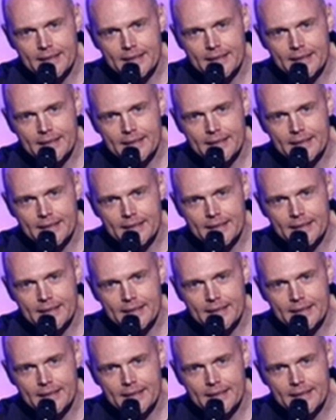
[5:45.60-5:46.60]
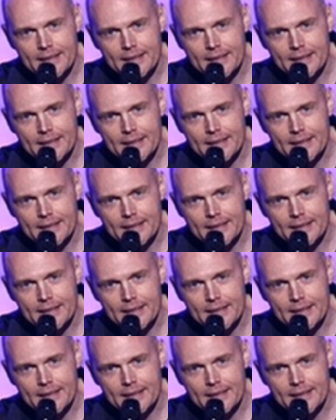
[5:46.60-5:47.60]

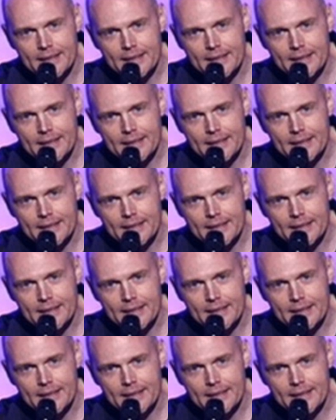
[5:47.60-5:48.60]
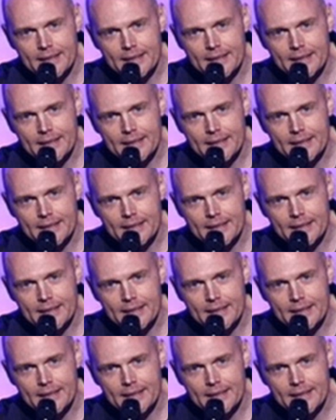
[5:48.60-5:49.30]
The face doesn't move, so there is nothing to read.